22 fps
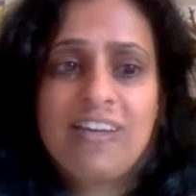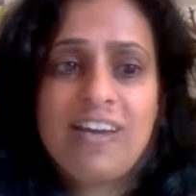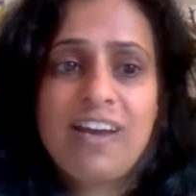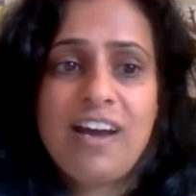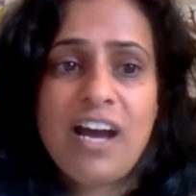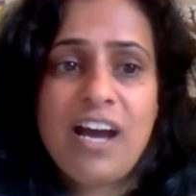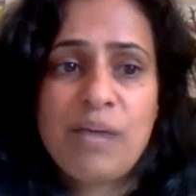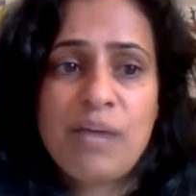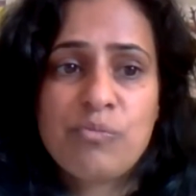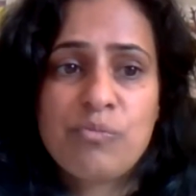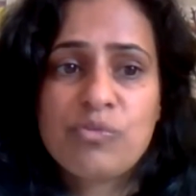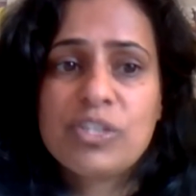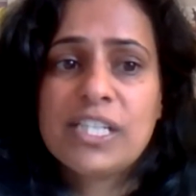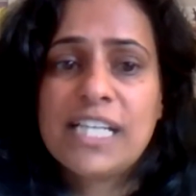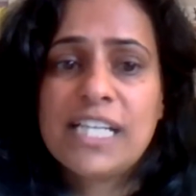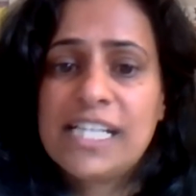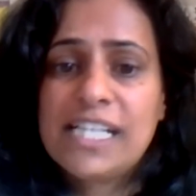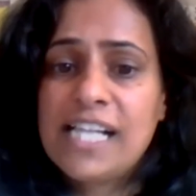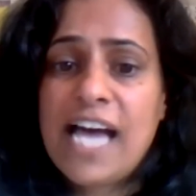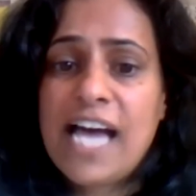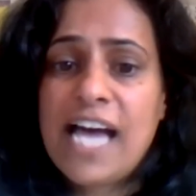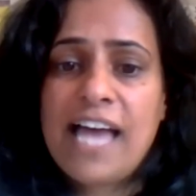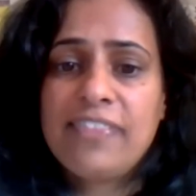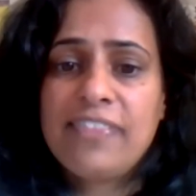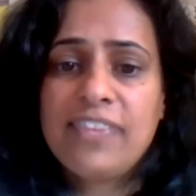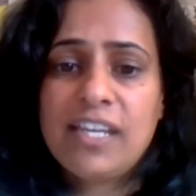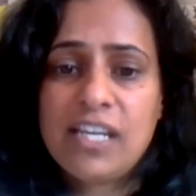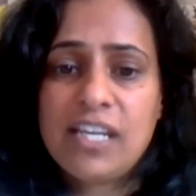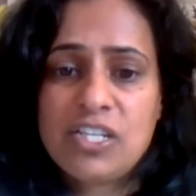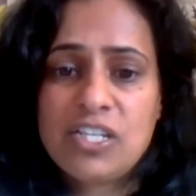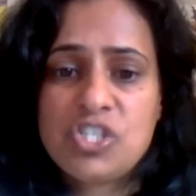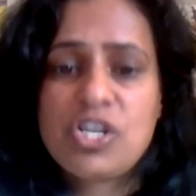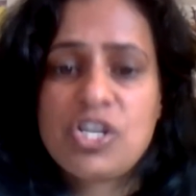I'm really glad that
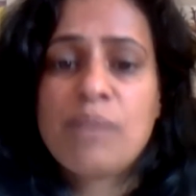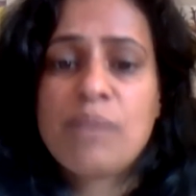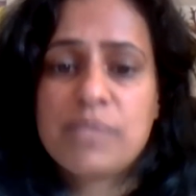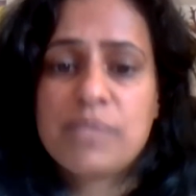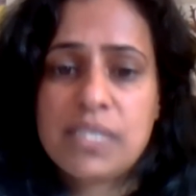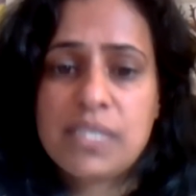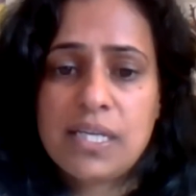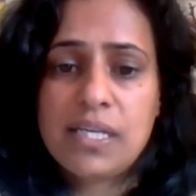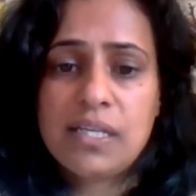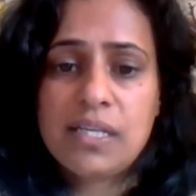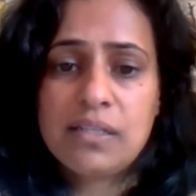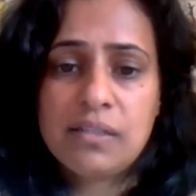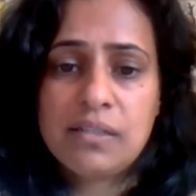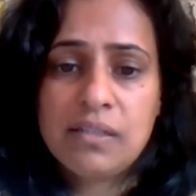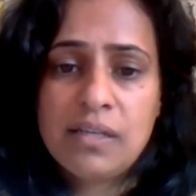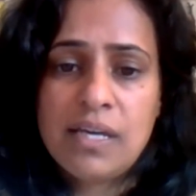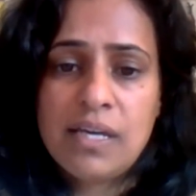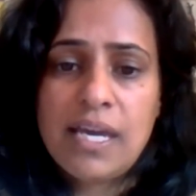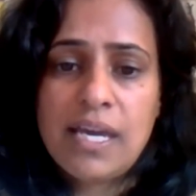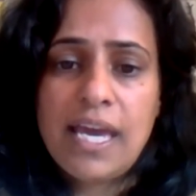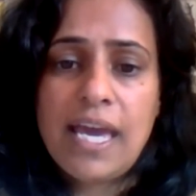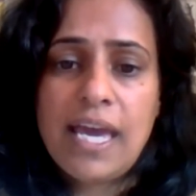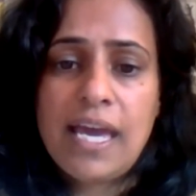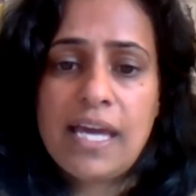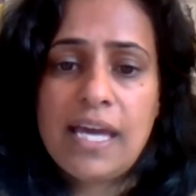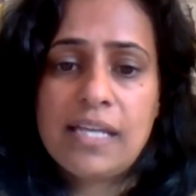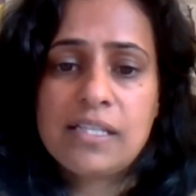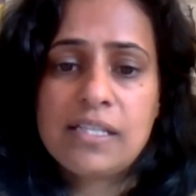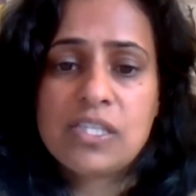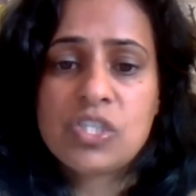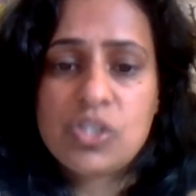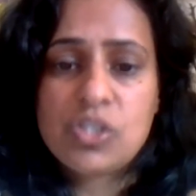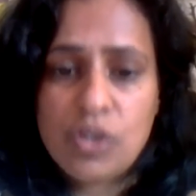I jumped in and
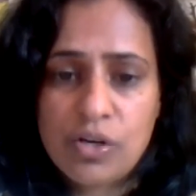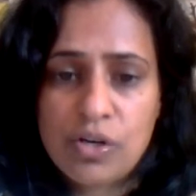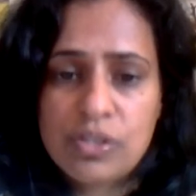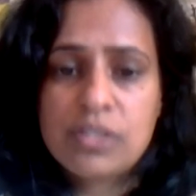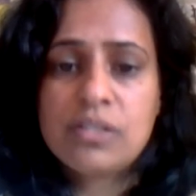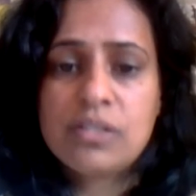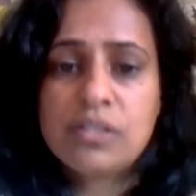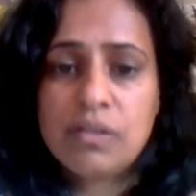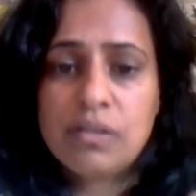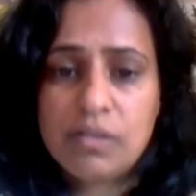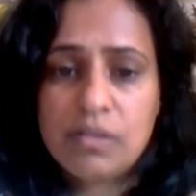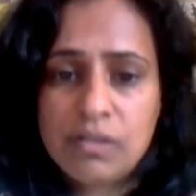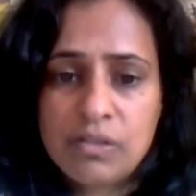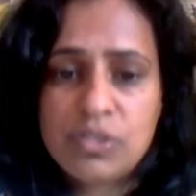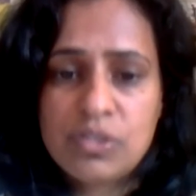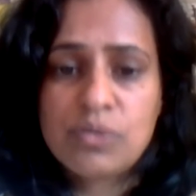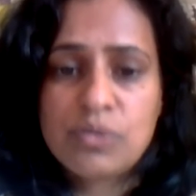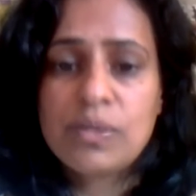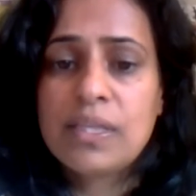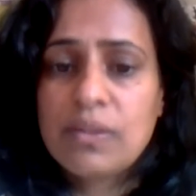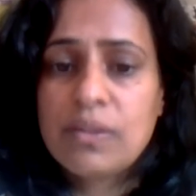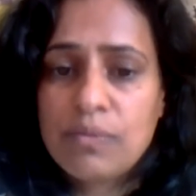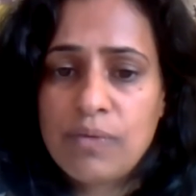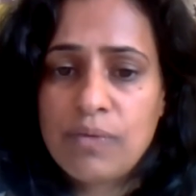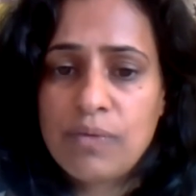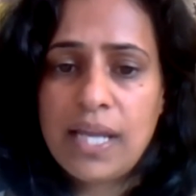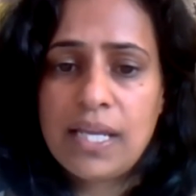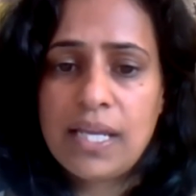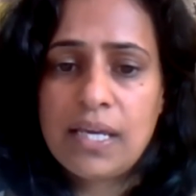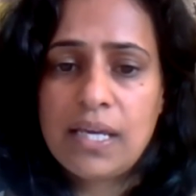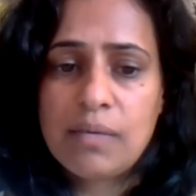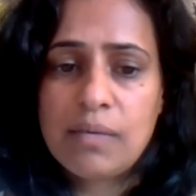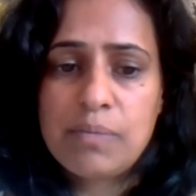started doing the
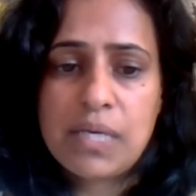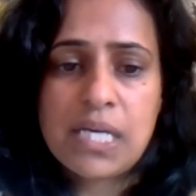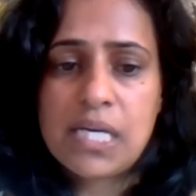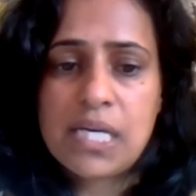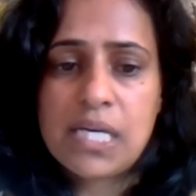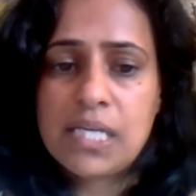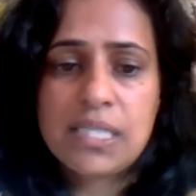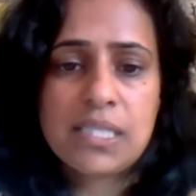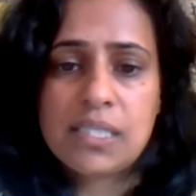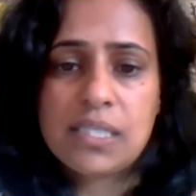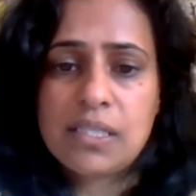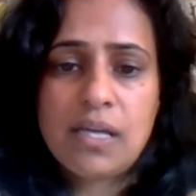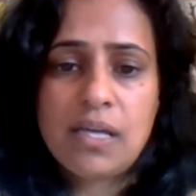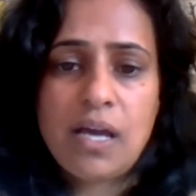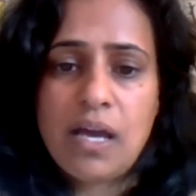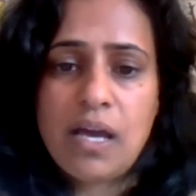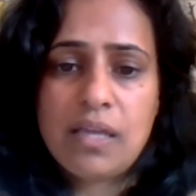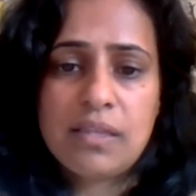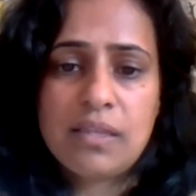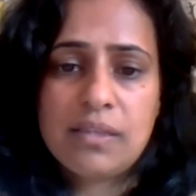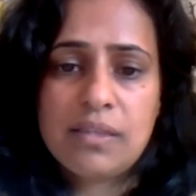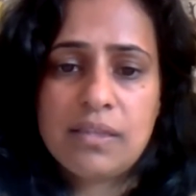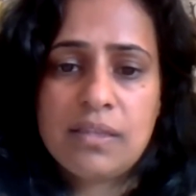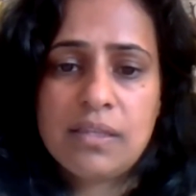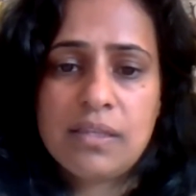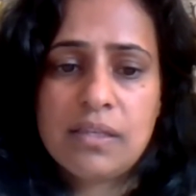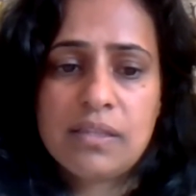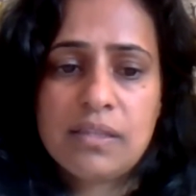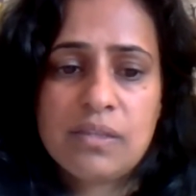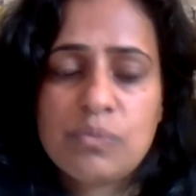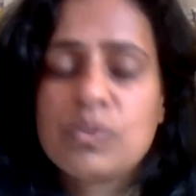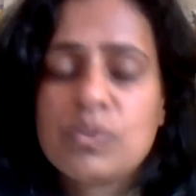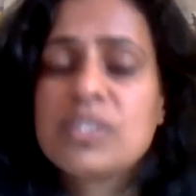writing, because
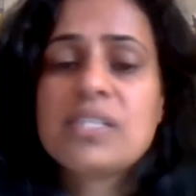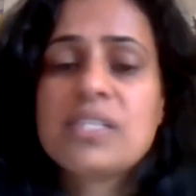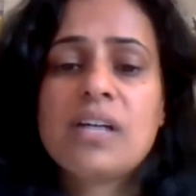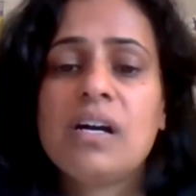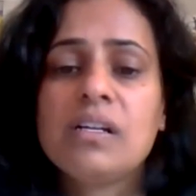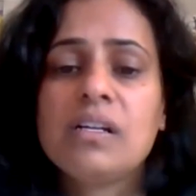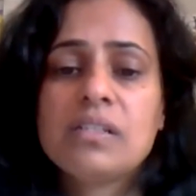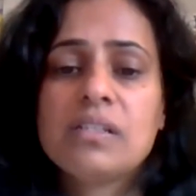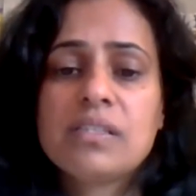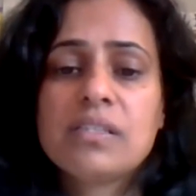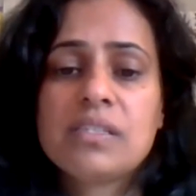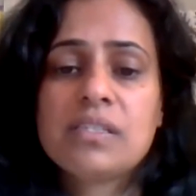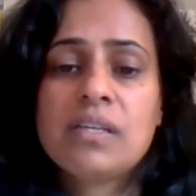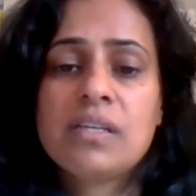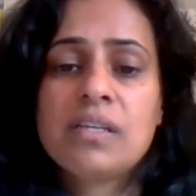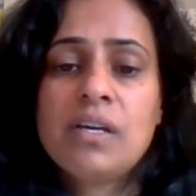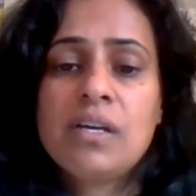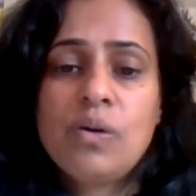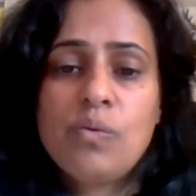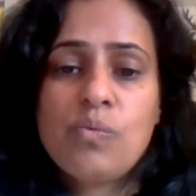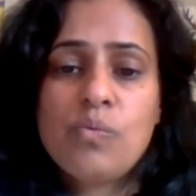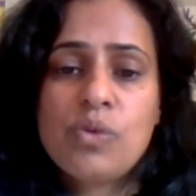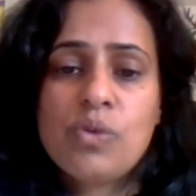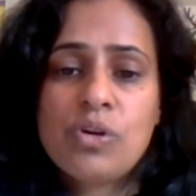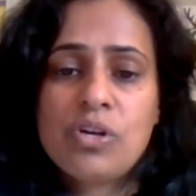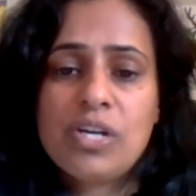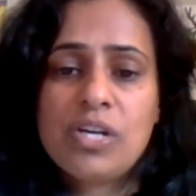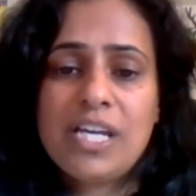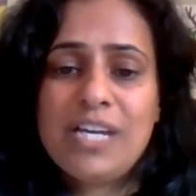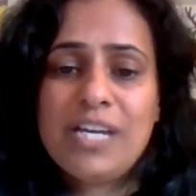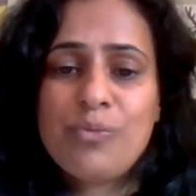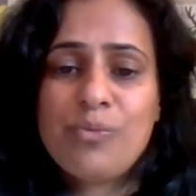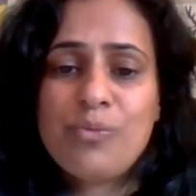the results were
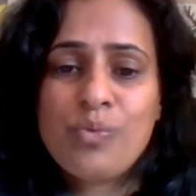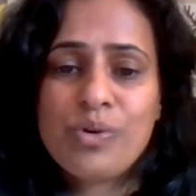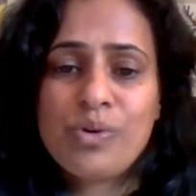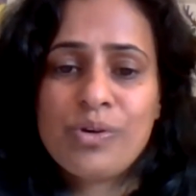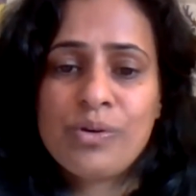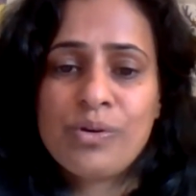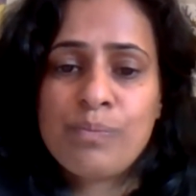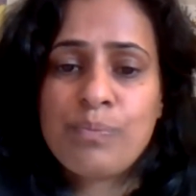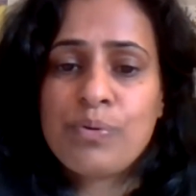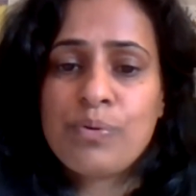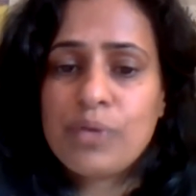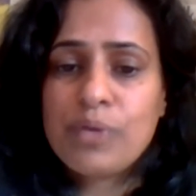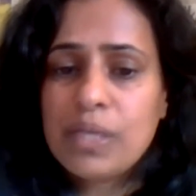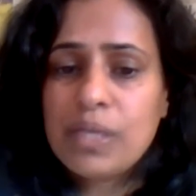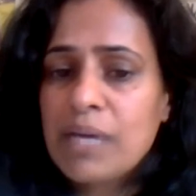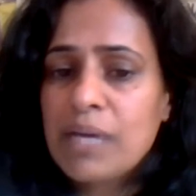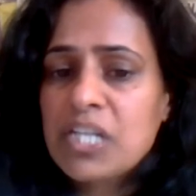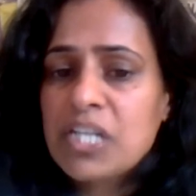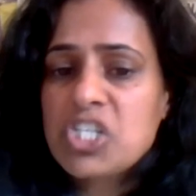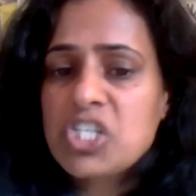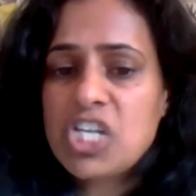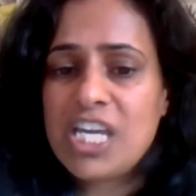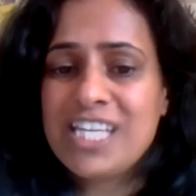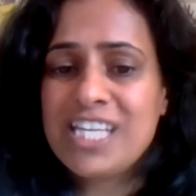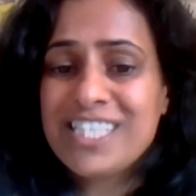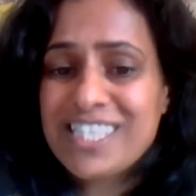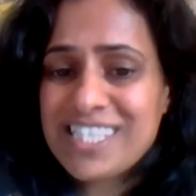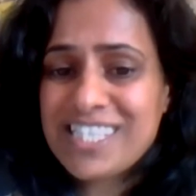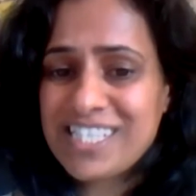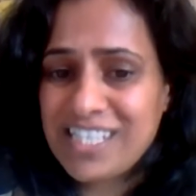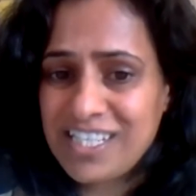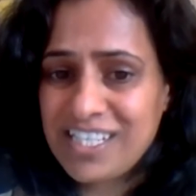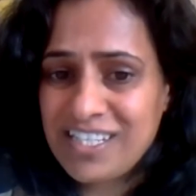pretty much
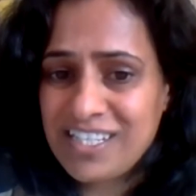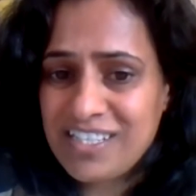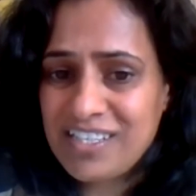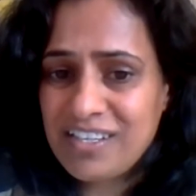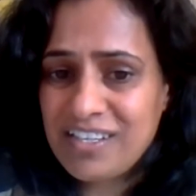instant,